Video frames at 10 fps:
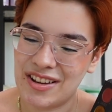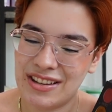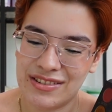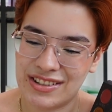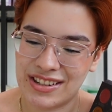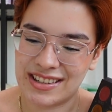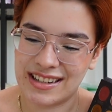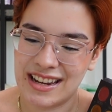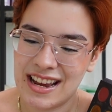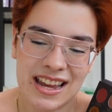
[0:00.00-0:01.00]
It was
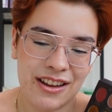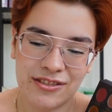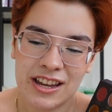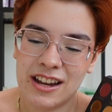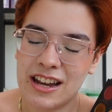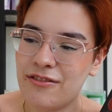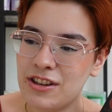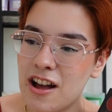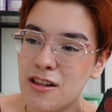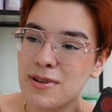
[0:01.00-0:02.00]
just, if
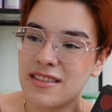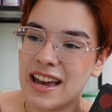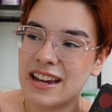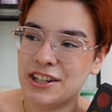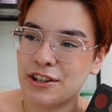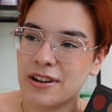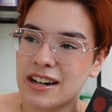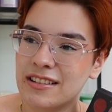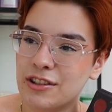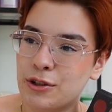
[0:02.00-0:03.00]
y'all were there
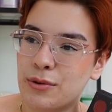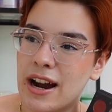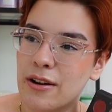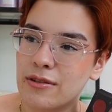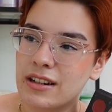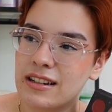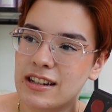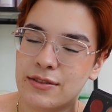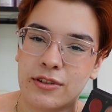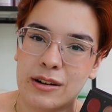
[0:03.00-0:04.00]
during the Shroud
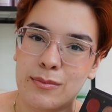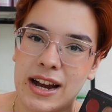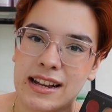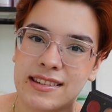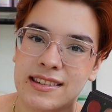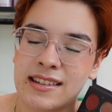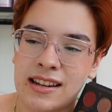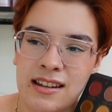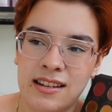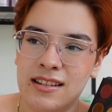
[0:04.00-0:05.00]
It's Frickin'
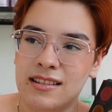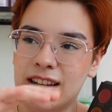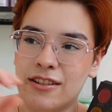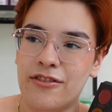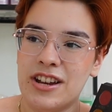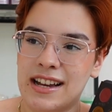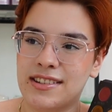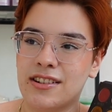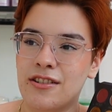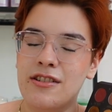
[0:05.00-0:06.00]
Bats, like,
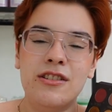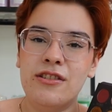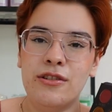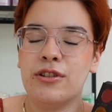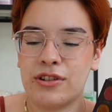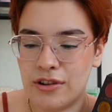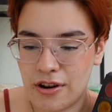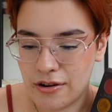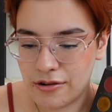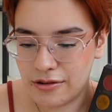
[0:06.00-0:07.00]
fiasco, you just
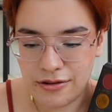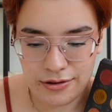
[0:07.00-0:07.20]
know.